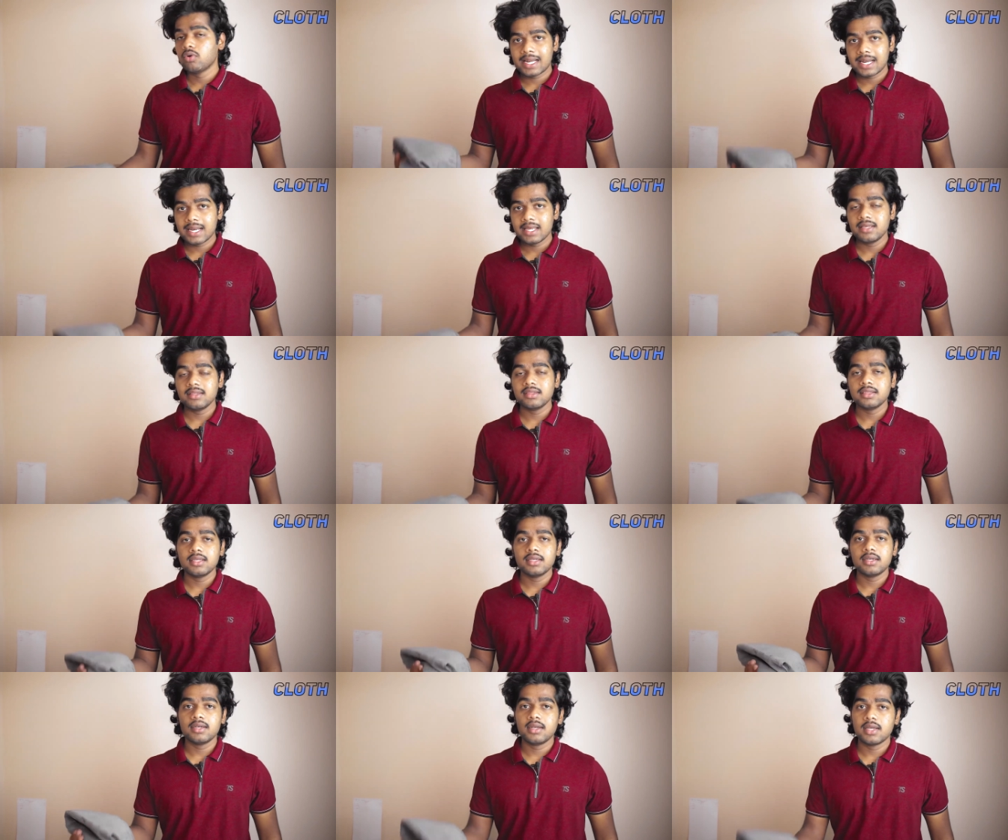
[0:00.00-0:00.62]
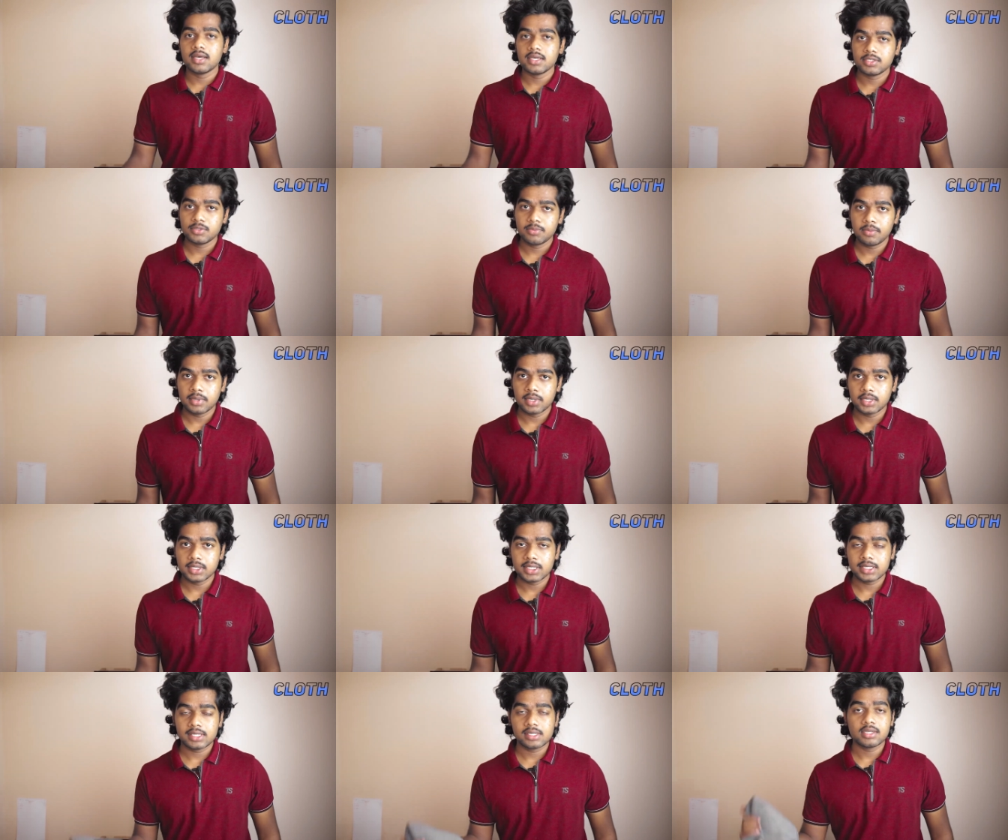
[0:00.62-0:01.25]
clean the dust
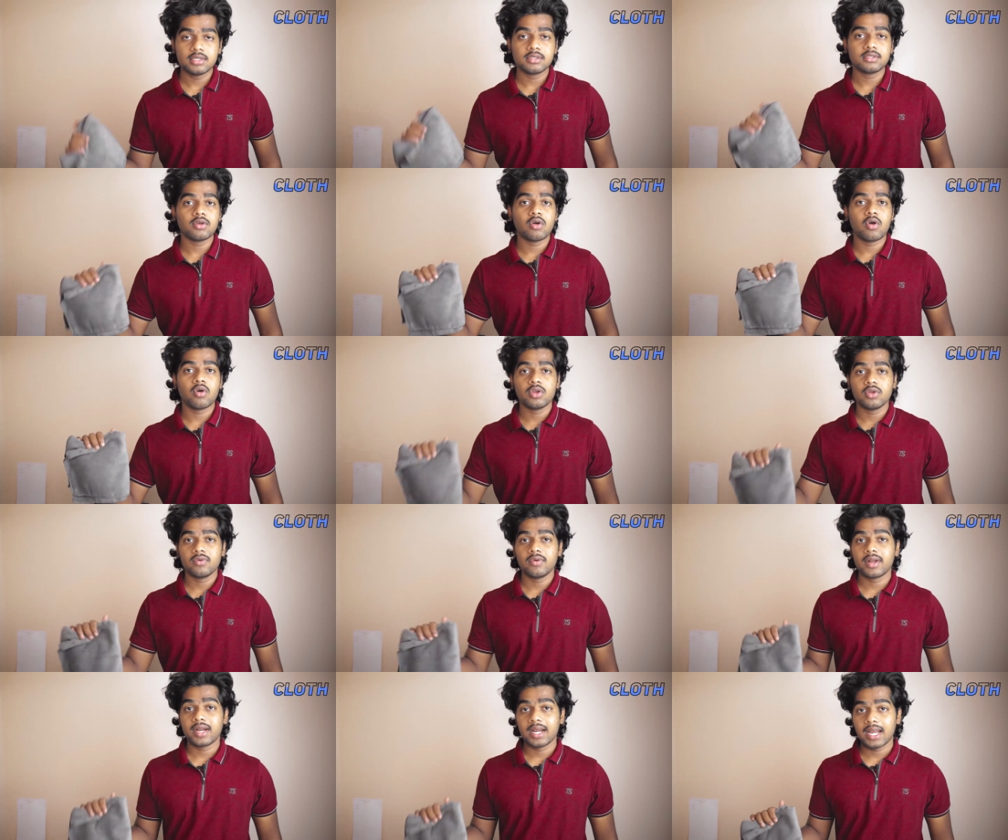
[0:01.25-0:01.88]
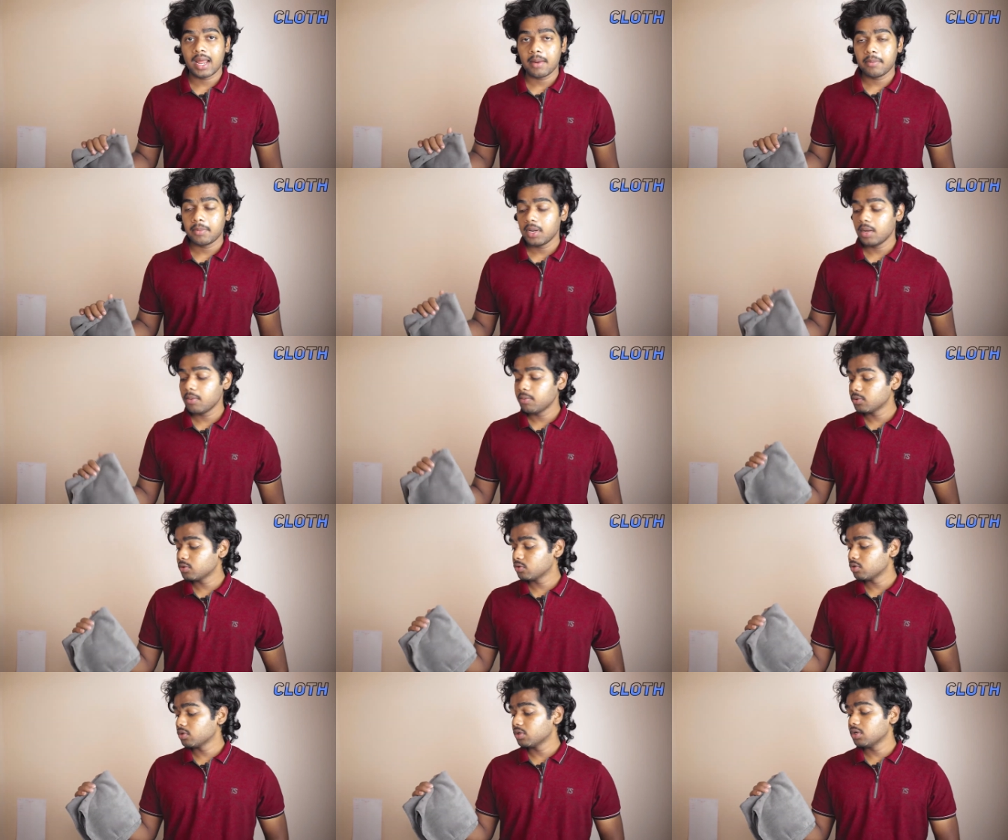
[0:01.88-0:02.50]
particles on your
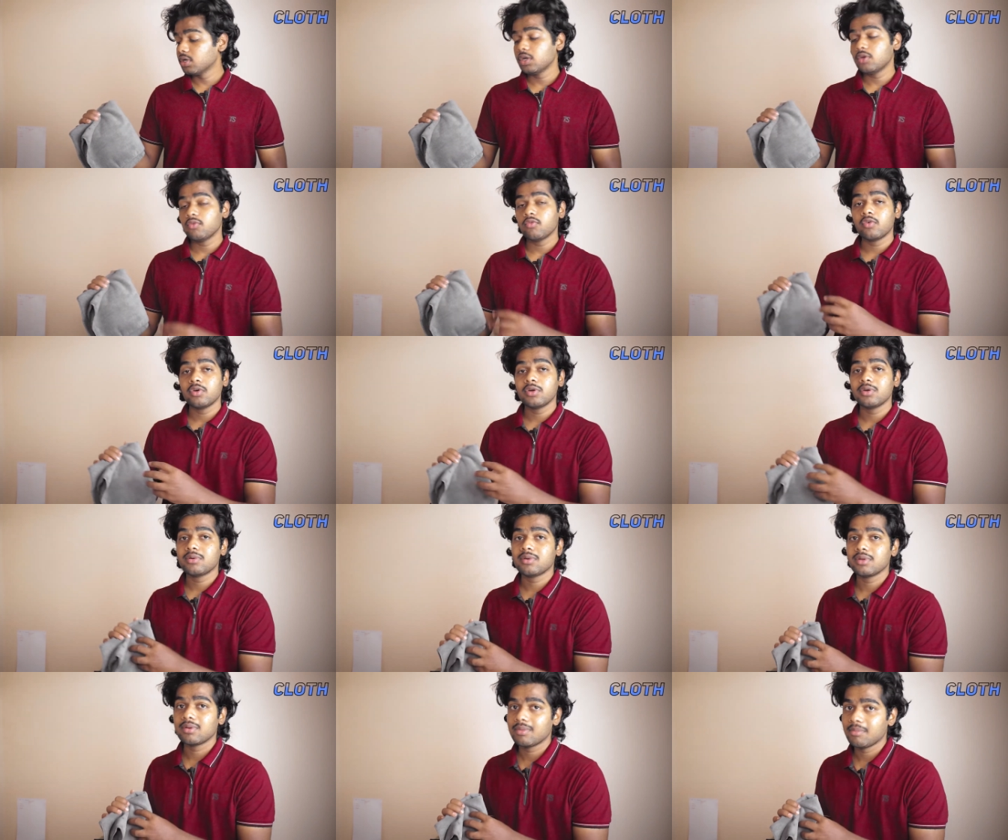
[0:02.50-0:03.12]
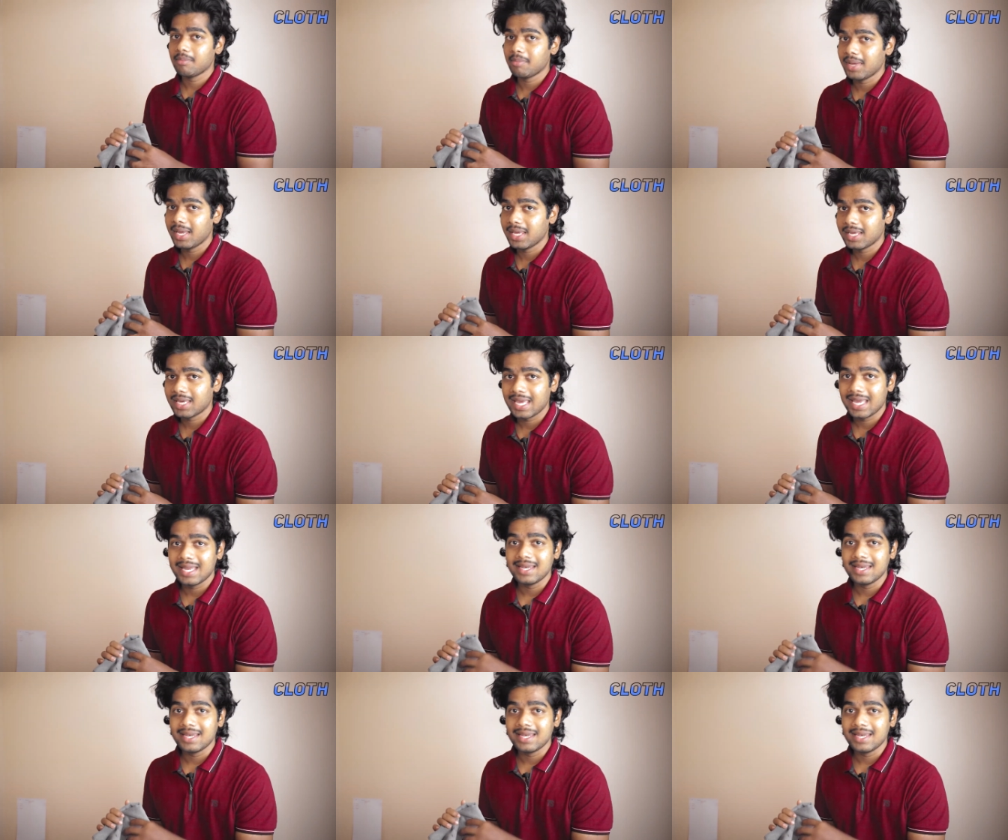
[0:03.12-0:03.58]
laptop so that it won't make